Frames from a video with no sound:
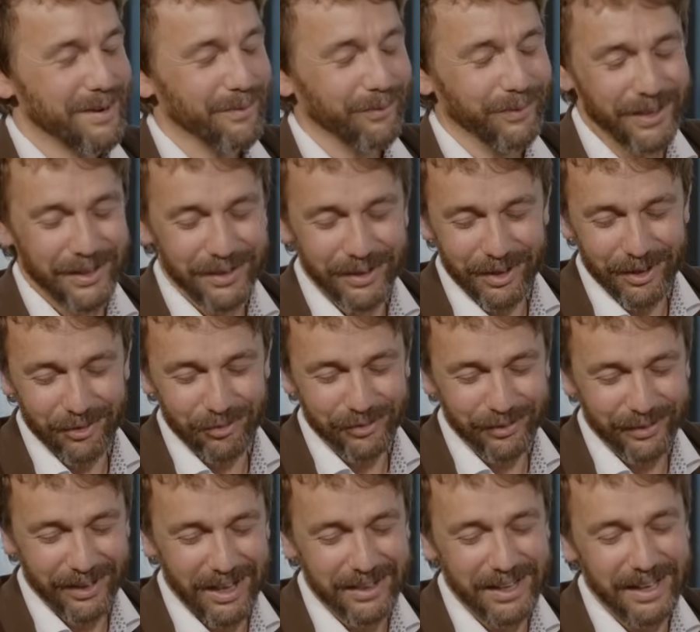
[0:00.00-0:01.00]
With the not as
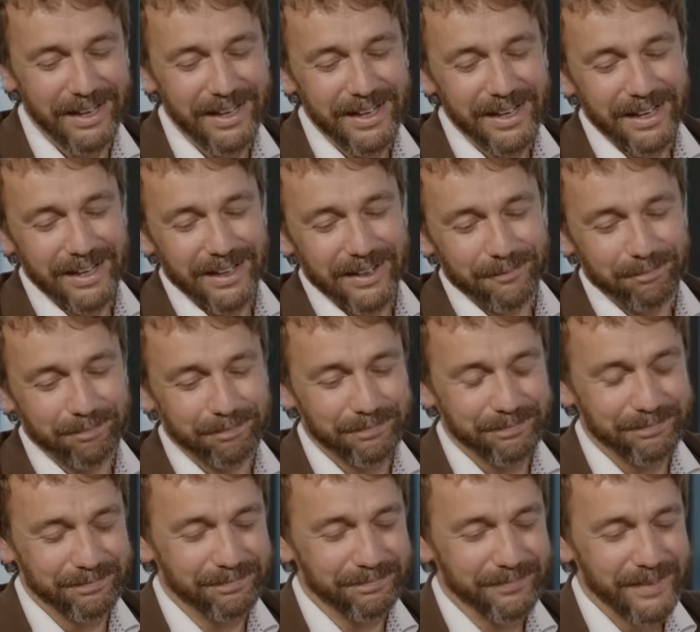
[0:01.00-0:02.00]
good,
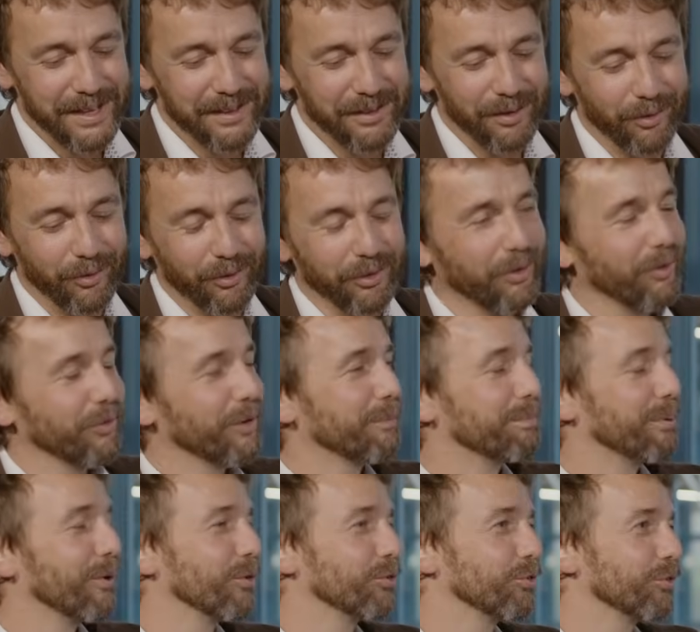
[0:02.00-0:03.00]
on a
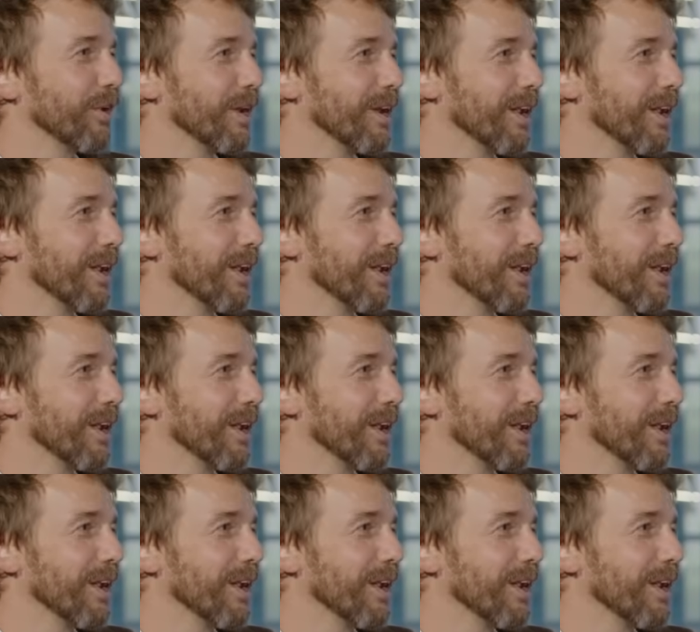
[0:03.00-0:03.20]
personal